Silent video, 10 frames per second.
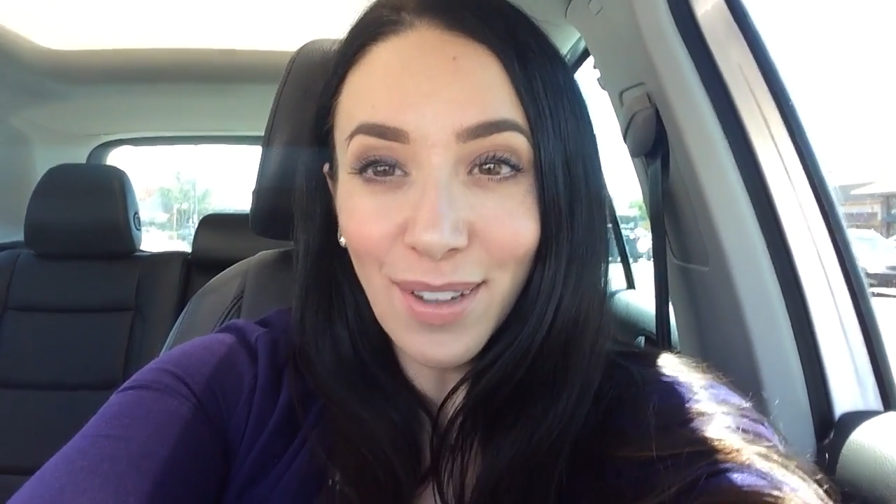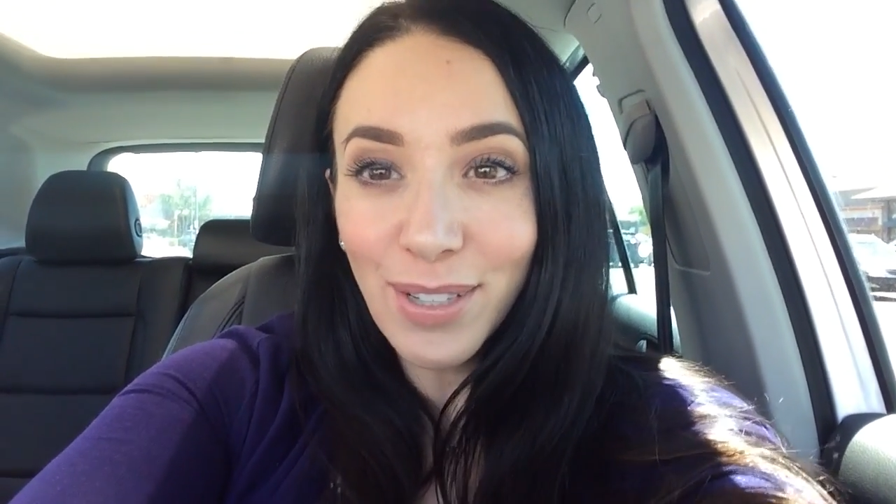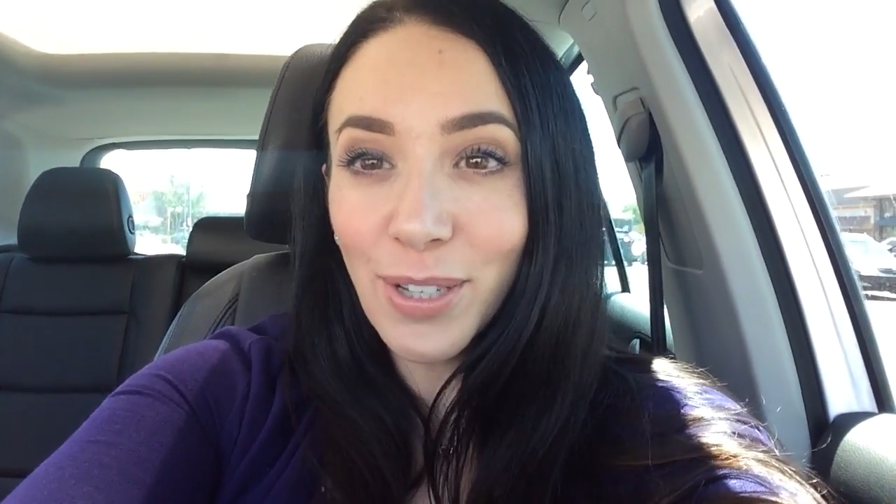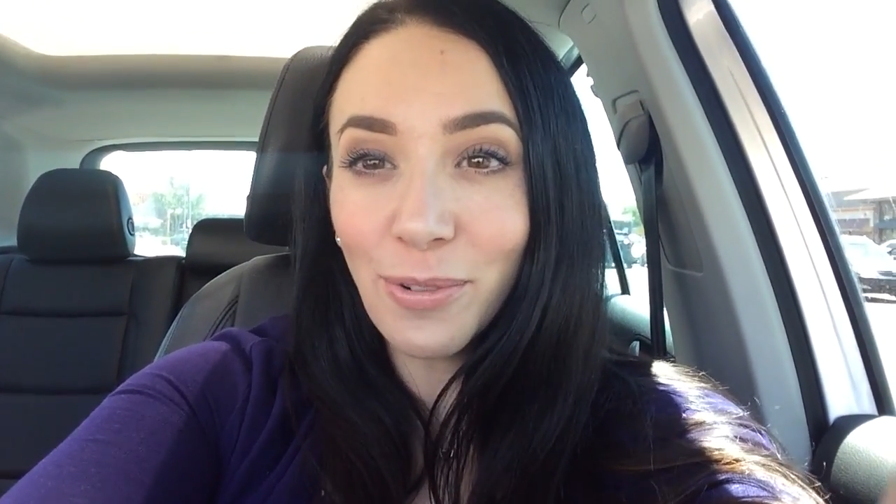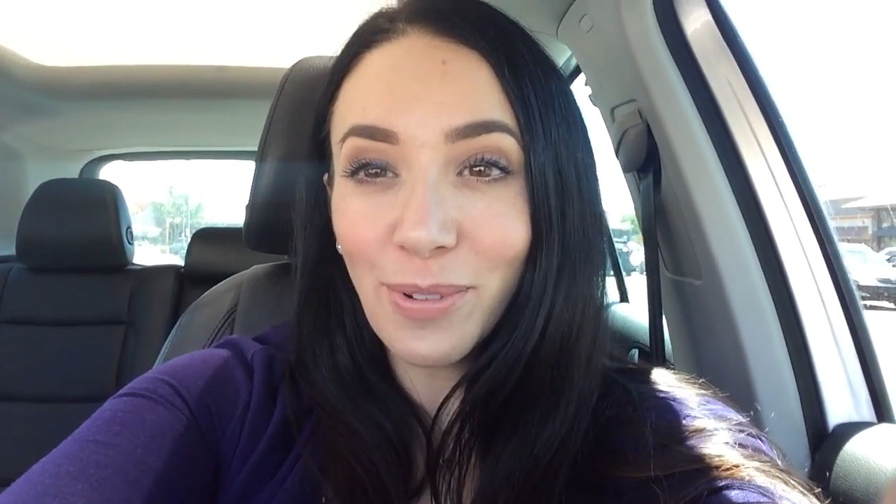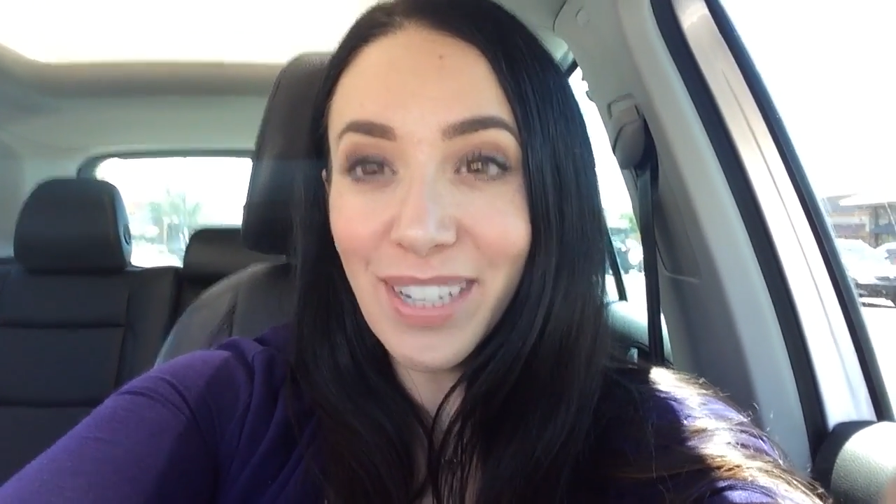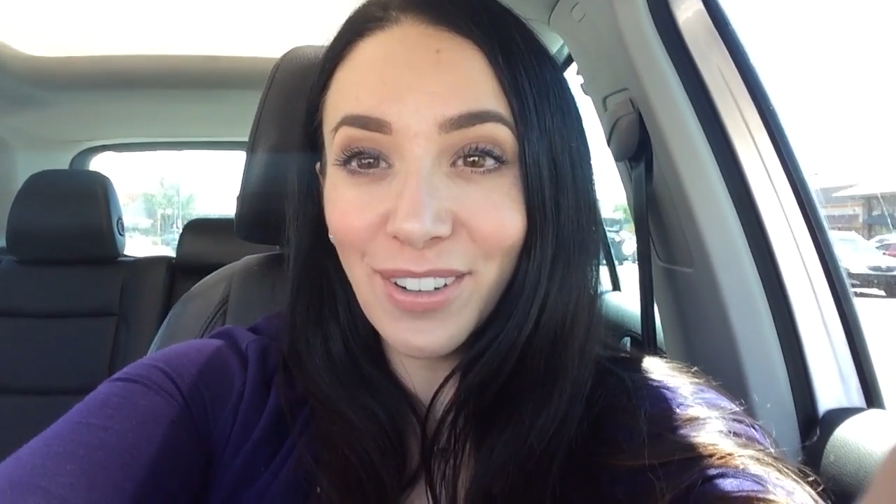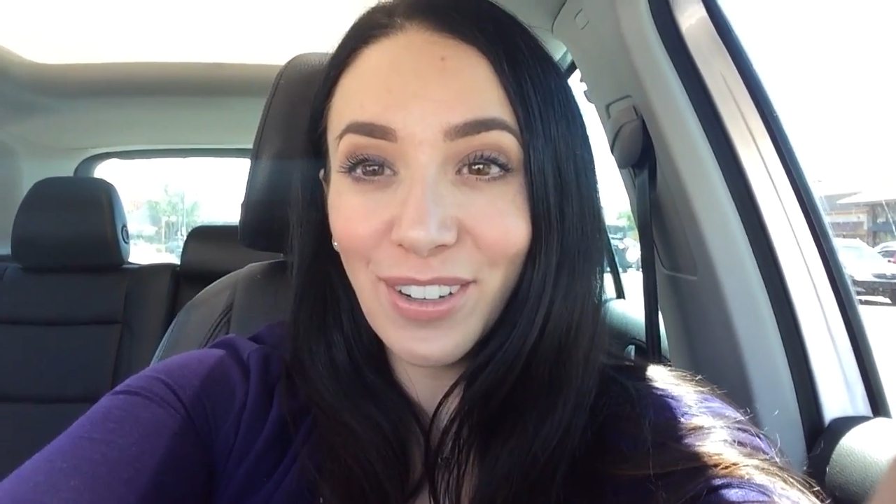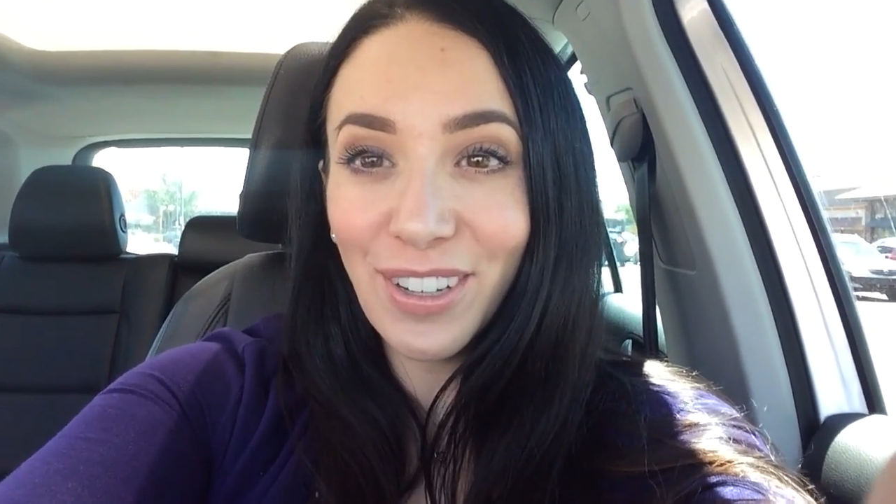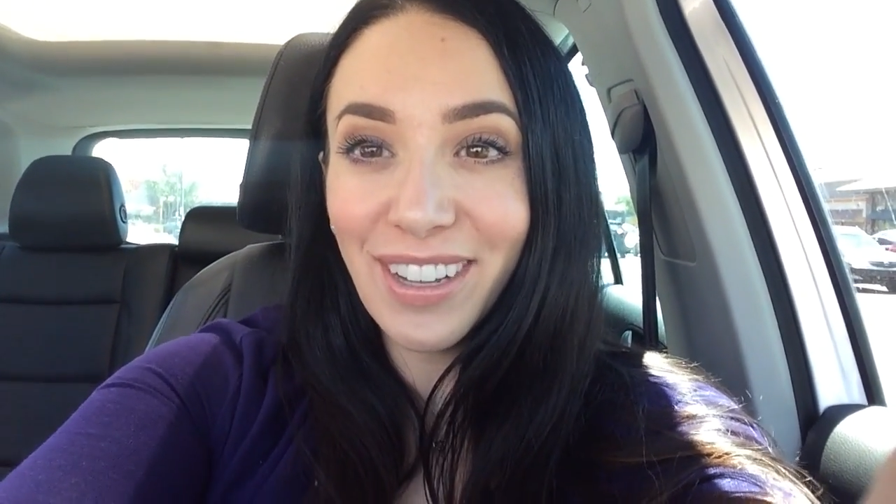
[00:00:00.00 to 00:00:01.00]

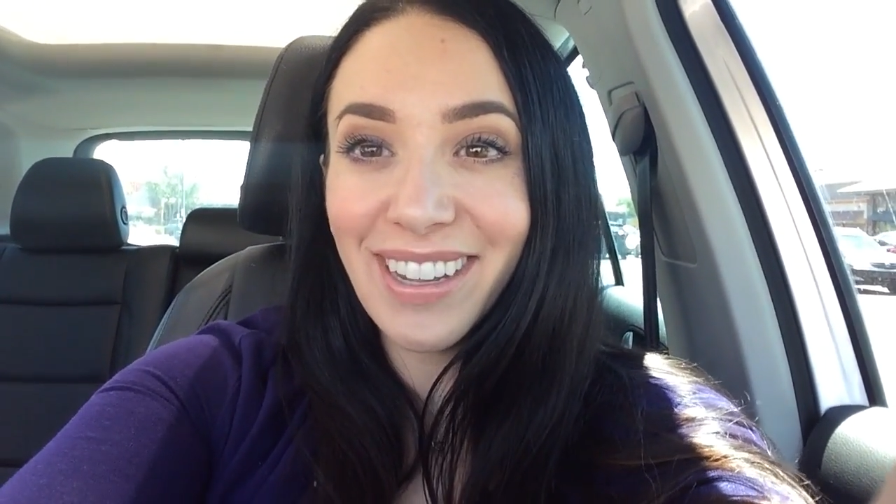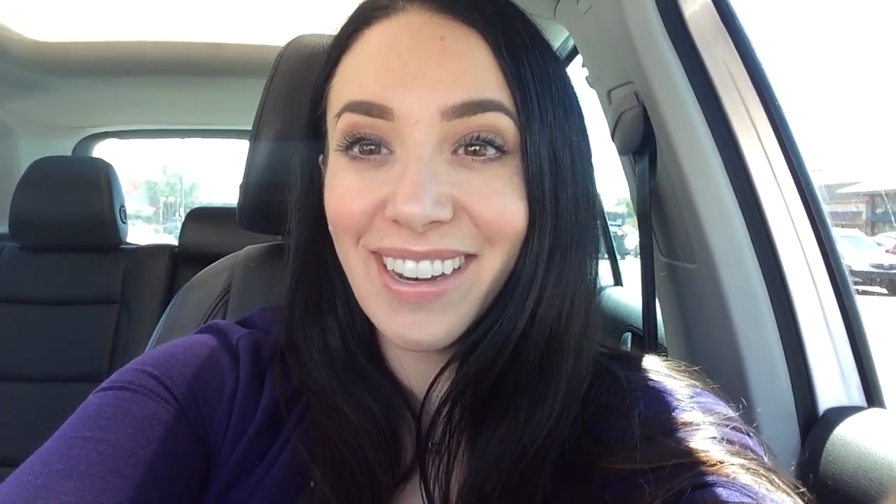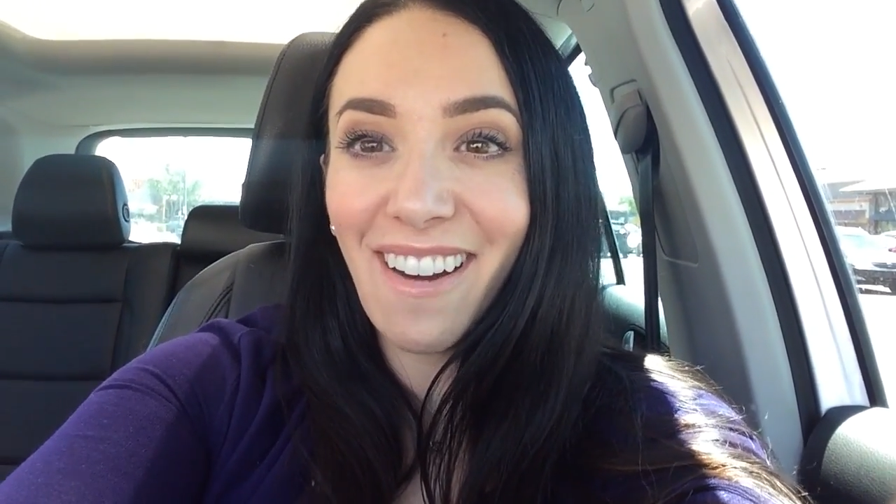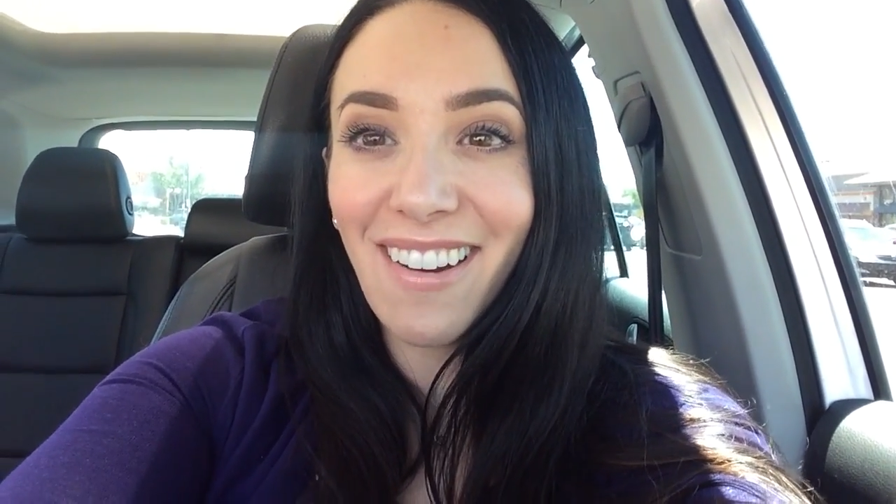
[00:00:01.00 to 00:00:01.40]
surreal and